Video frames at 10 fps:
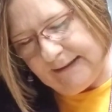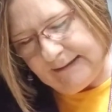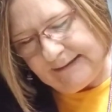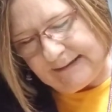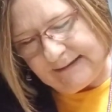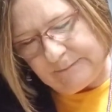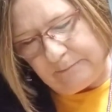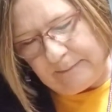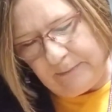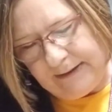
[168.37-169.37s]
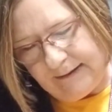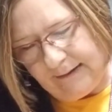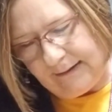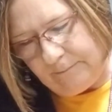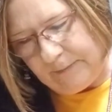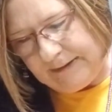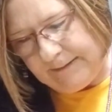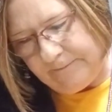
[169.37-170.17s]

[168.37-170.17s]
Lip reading: it starts bubbling a little bit.